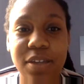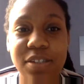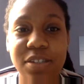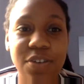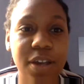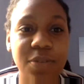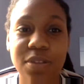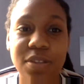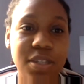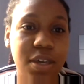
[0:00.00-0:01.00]
and
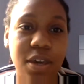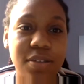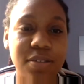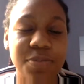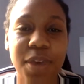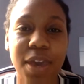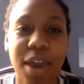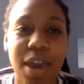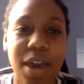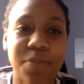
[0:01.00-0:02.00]
interact with TAs
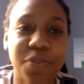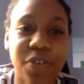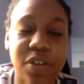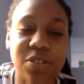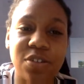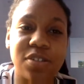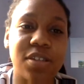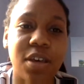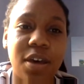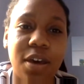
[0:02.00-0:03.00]
and
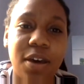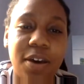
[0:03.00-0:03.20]
professors.